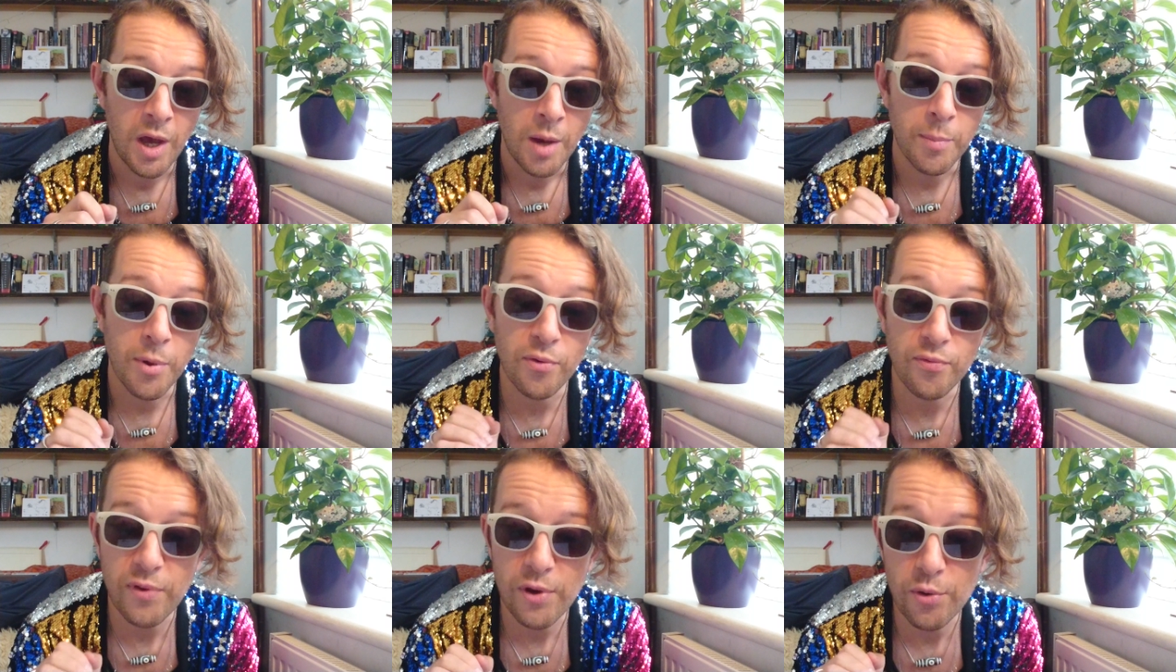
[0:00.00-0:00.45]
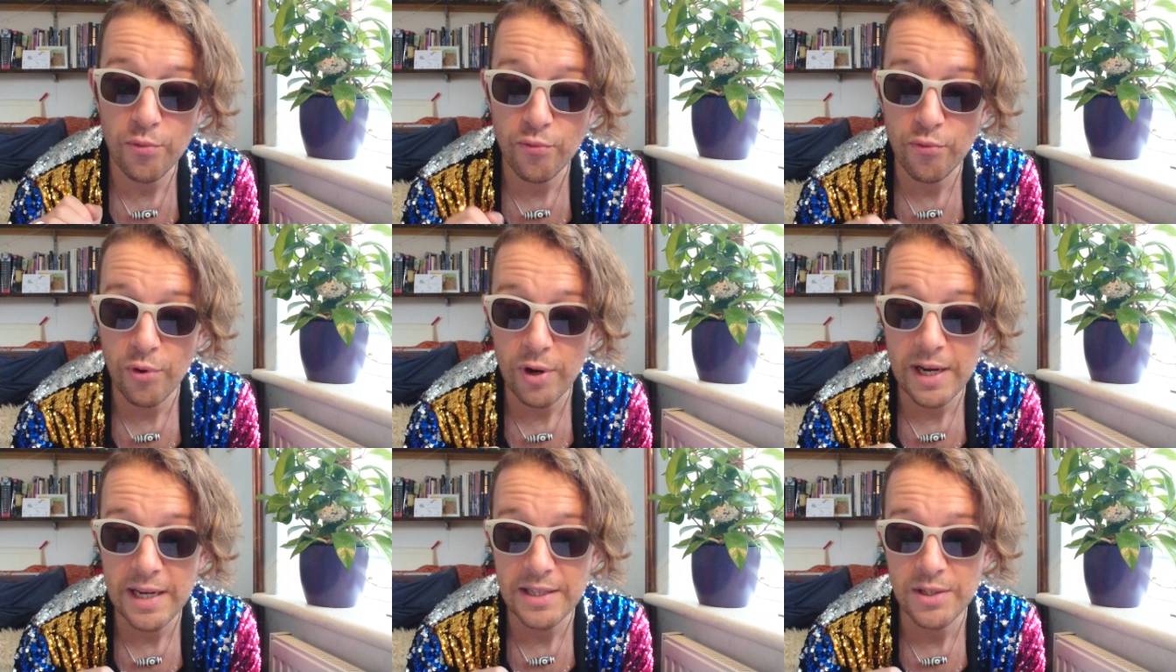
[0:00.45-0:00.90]
but feel
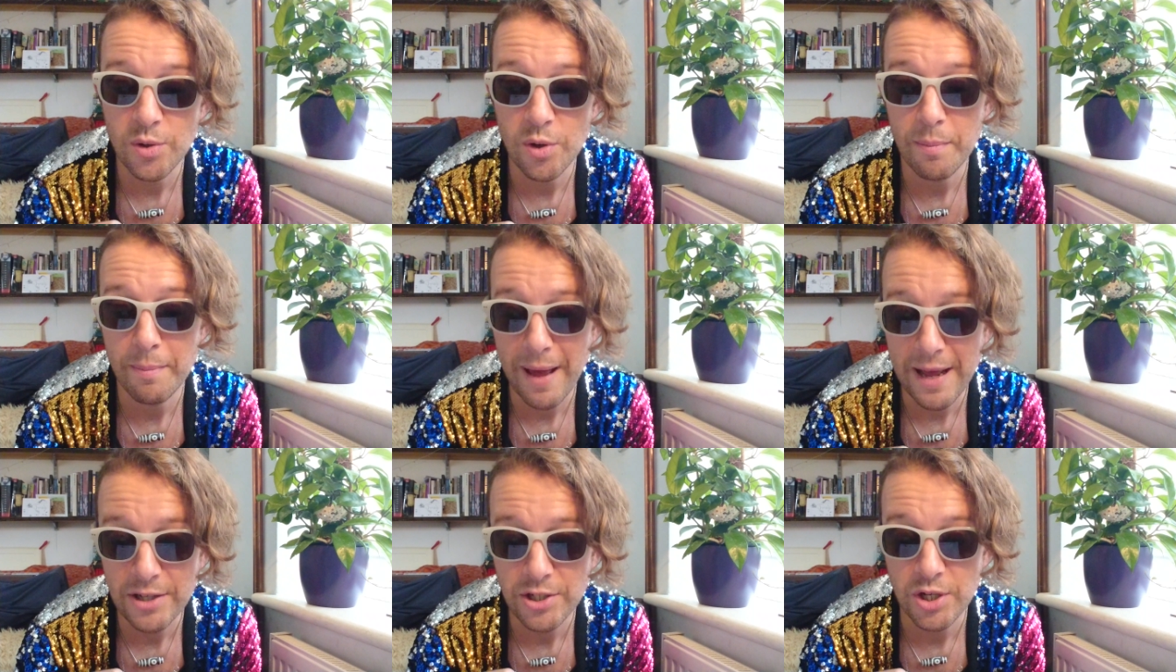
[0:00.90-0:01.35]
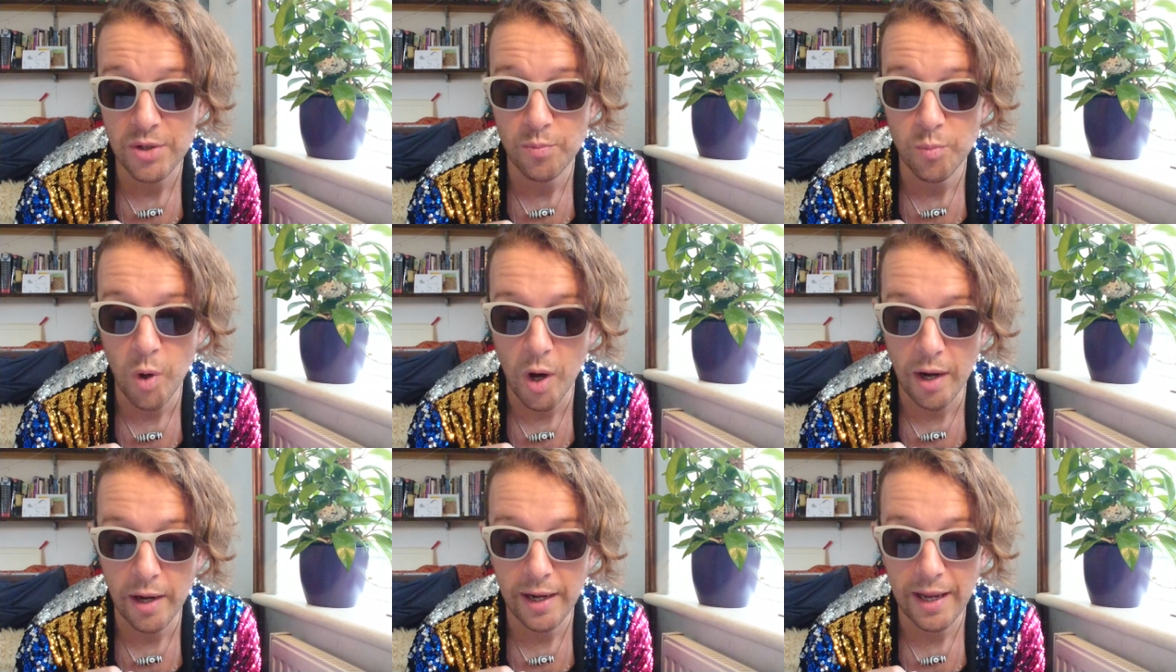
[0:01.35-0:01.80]
free to imagine
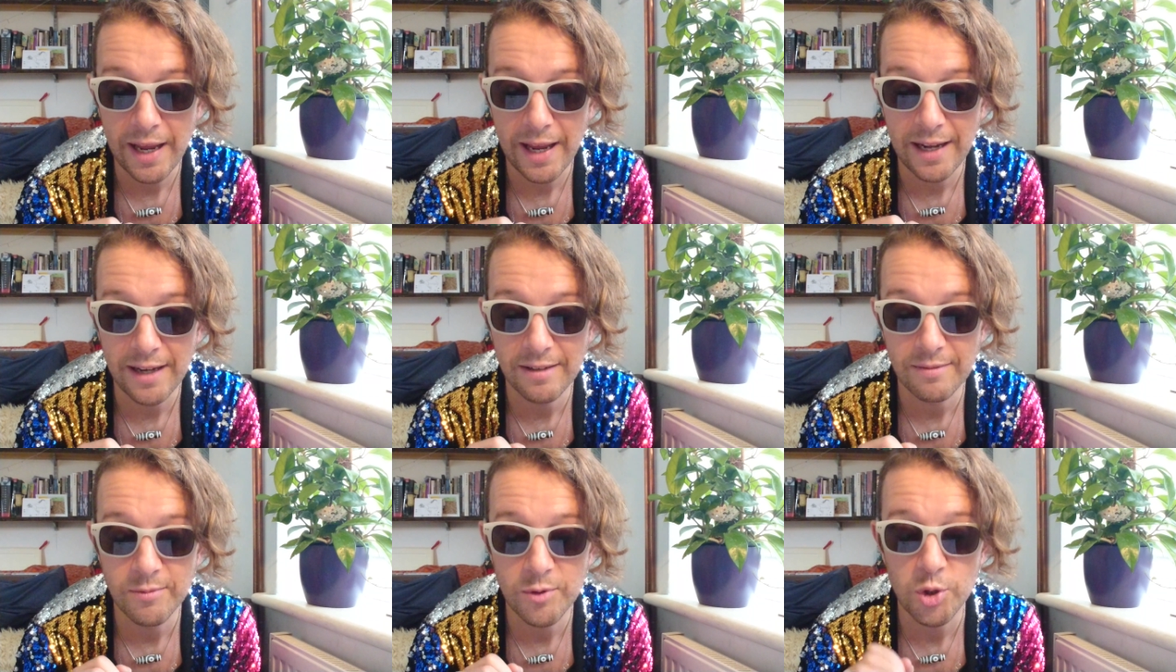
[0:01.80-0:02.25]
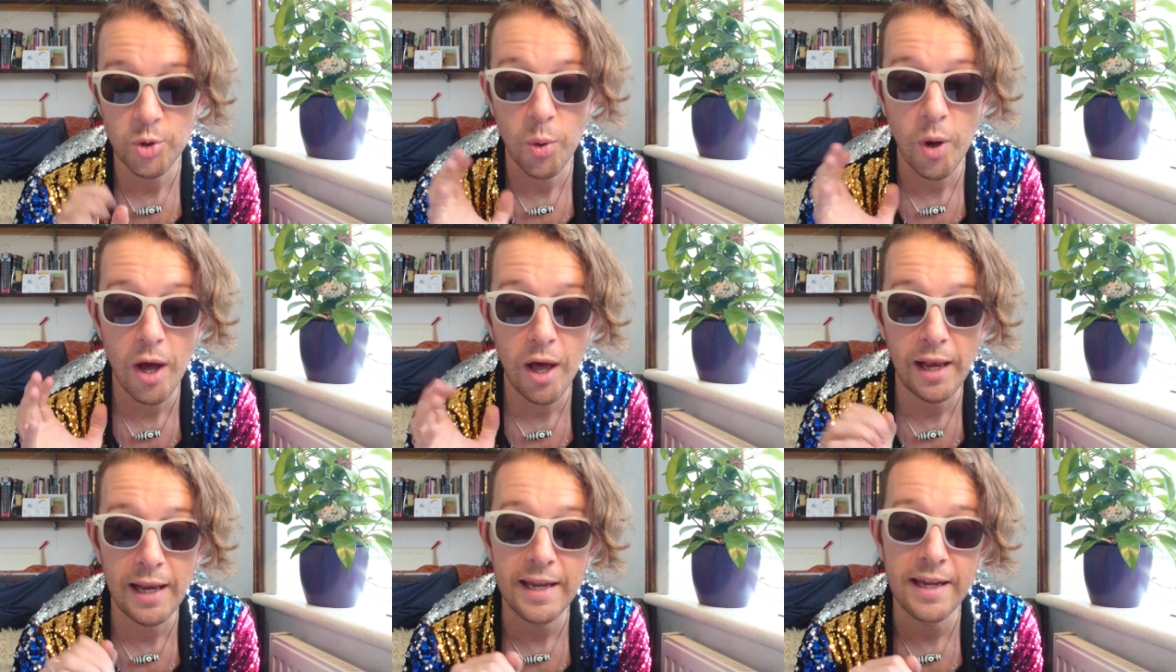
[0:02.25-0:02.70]
one in
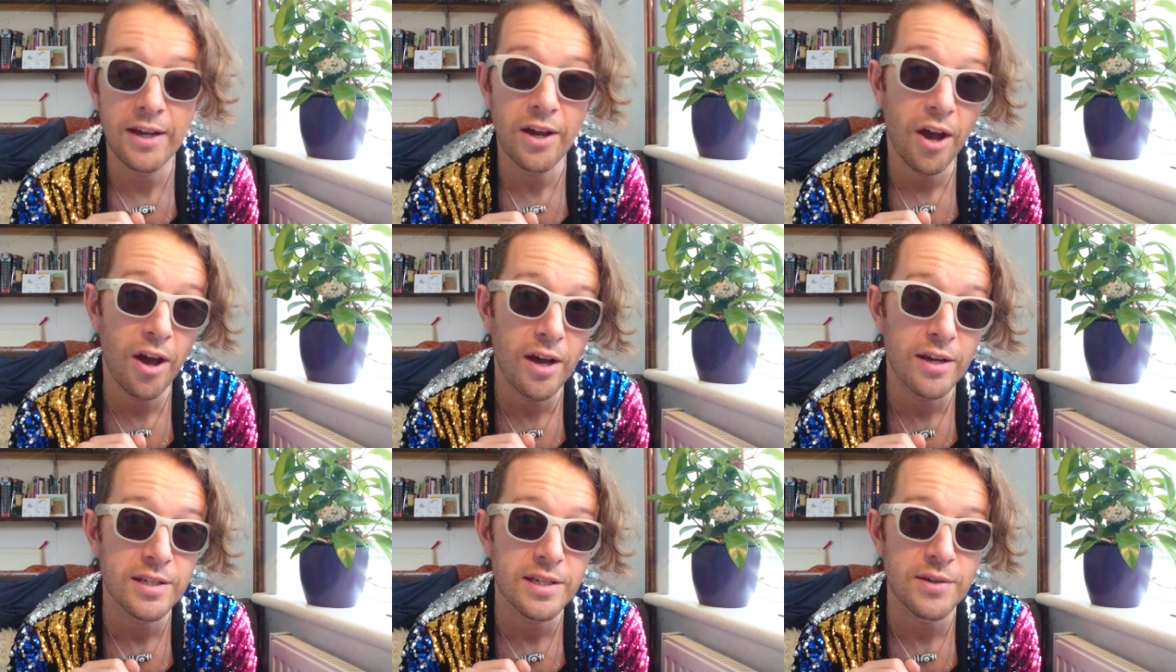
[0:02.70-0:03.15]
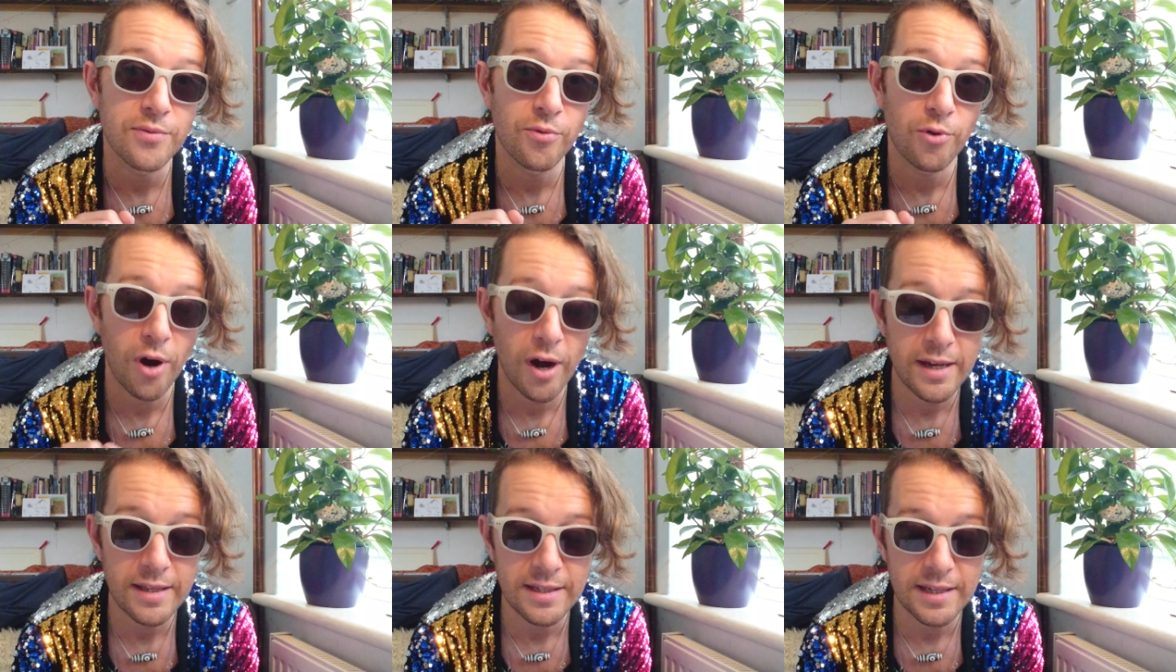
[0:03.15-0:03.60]
twirly cursive
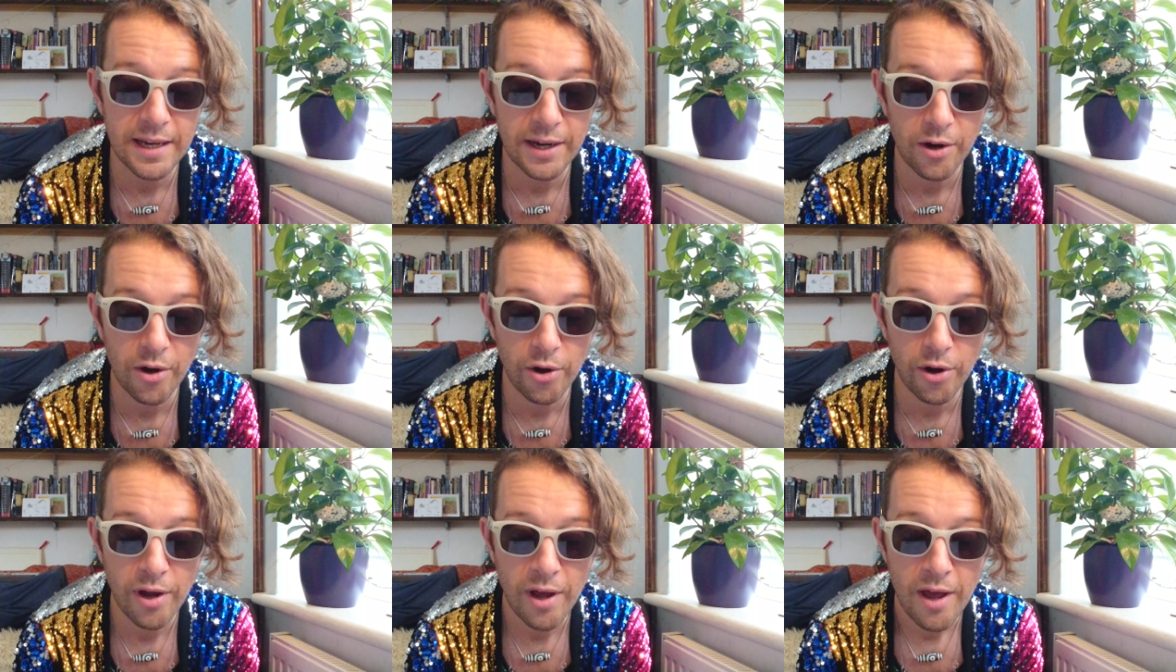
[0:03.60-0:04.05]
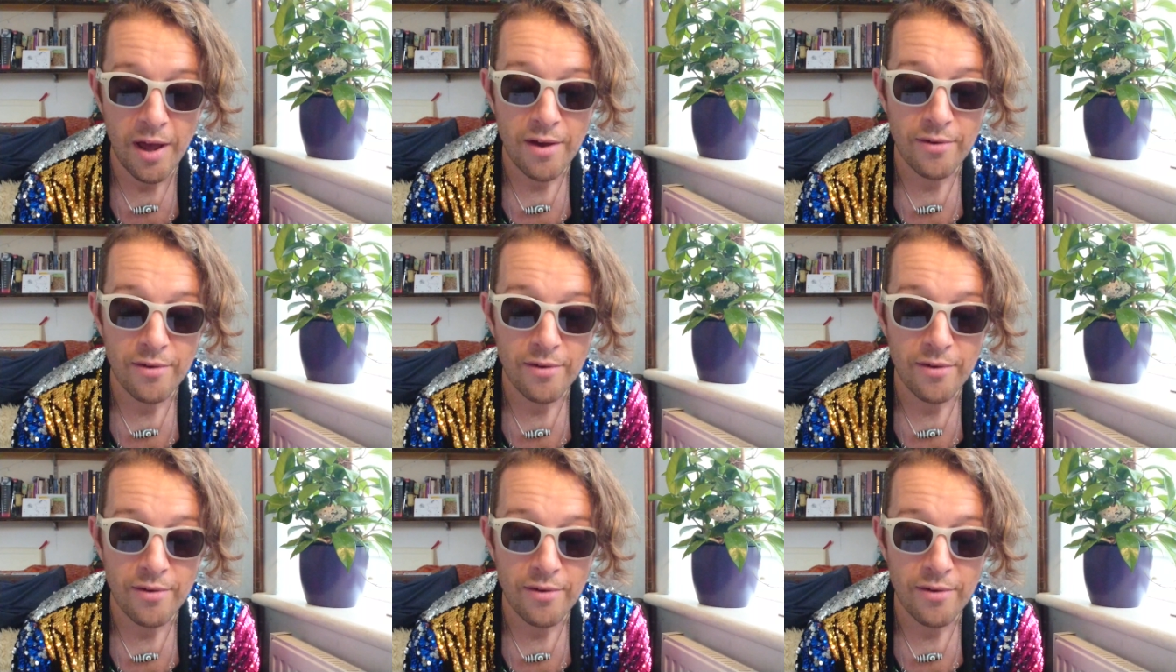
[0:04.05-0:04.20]
writing on